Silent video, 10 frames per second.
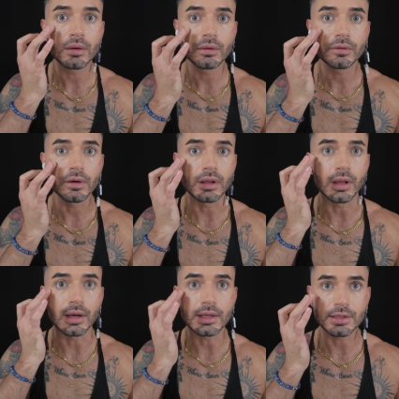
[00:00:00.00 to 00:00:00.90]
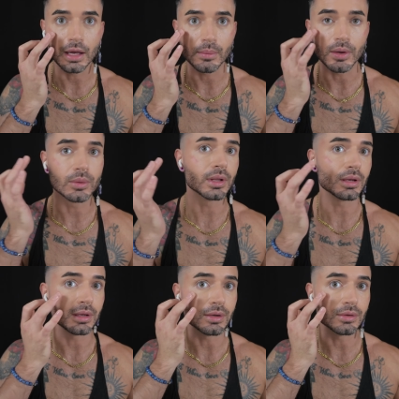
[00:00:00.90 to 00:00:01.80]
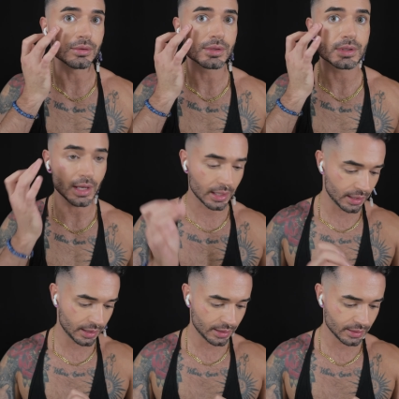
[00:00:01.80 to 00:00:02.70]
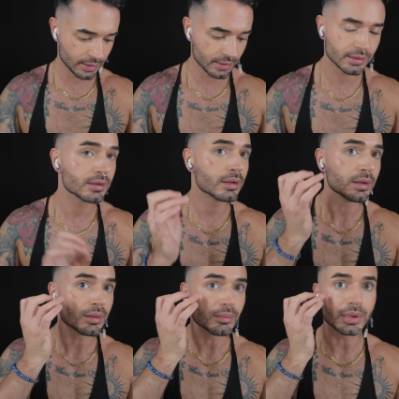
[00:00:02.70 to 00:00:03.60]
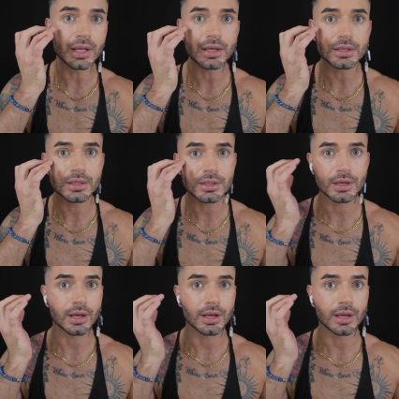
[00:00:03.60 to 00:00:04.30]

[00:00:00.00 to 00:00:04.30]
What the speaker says: For the longest time, I wouldn't use any blush.